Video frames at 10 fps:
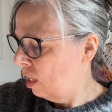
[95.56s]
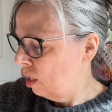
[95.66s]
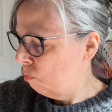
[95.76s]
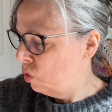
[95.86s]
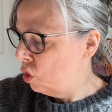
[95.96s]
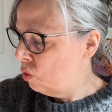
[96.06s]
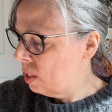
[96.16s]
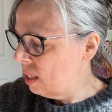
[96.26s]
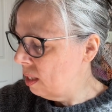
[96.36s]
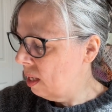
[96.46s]
am
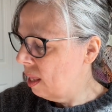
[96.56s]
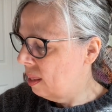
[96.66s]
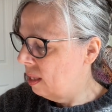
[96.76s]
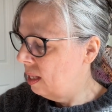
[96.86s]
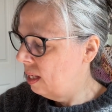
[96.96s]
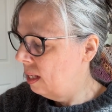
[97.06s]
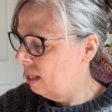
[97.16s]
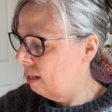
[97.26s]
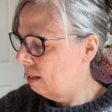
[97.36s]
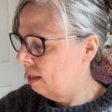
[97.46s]
using the
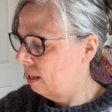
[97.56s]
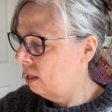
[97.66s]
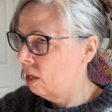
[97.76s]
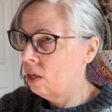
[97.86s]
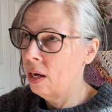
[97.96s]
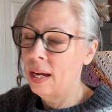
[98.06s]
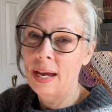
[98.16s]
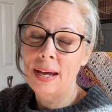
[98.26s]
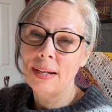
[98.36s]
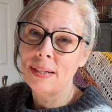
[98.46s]
yarn I
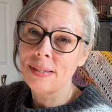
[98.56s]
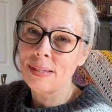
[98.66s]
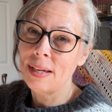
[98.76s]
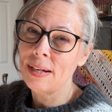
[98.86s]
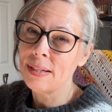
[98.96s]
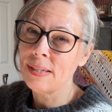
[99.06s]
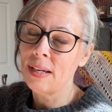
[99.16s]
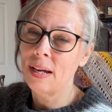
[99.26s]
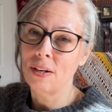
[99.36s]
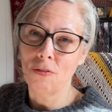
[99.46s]
had set
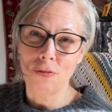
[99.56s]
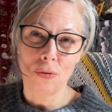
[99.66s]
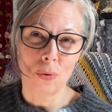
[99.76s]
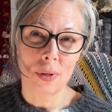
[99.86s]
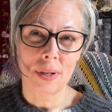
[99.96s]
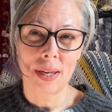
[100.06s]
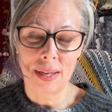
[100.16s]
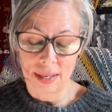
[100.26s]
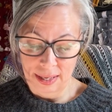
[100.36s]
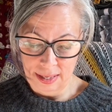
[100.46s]
aside for
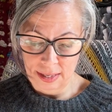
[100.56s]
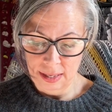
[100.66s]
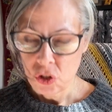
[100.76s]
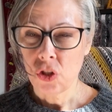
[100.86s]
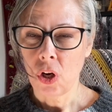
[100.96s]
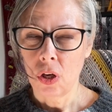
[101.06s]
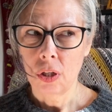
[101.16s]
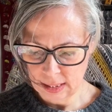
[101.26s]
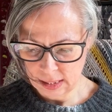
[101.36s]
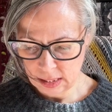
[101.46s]
a shawl.
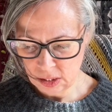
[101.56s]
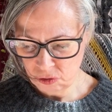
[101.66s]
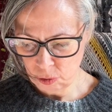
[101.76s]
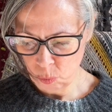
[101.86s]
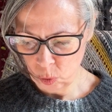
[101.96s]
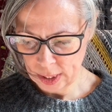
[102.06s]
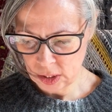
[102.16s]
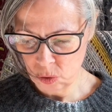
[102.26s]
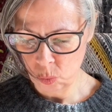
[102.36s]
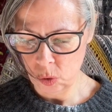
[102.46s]
This is from West
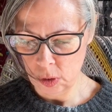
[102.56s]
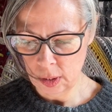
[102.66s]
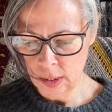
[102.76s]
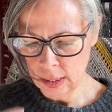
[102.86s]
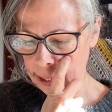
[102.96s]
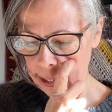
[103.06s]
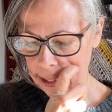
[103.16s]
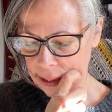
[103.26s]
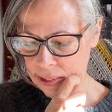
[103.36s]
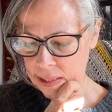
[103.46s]
Wool
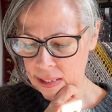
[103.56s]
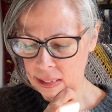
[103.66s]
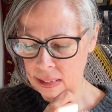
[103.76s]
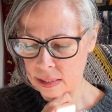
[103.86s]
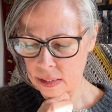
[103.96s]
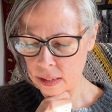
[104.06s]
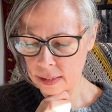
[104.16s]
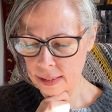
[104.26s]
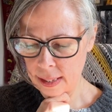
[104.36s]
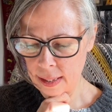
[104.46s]
and it is
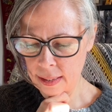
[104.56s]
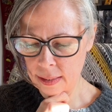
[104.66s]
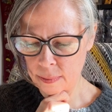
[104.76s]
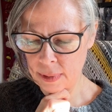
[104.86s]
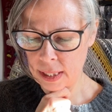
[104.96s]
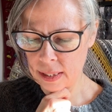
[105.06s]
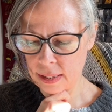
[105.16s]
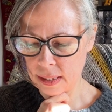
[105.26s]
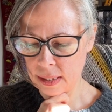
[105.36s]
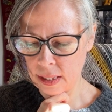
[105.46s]
called Tandem.
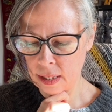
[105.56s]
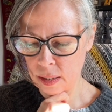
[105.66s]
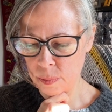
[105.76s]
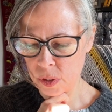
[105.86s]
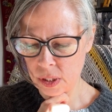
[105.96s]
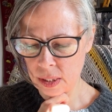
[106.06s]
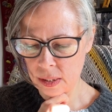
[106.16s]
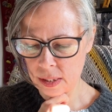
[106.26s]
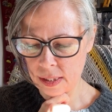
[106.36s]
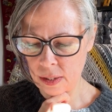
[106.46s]
It's 100%
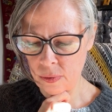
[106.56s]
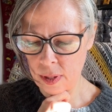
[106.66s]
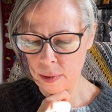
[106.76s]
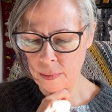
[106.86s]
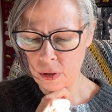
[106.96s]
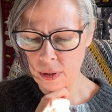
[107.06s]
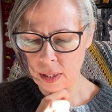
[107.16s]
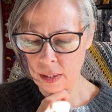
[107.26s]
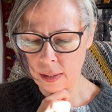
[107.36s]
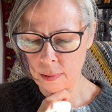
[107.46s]
South
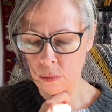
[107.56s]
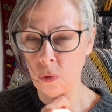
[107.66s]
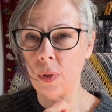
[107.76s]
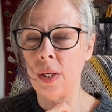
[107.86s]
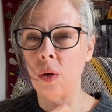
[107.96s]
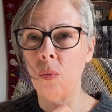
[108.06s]
American merino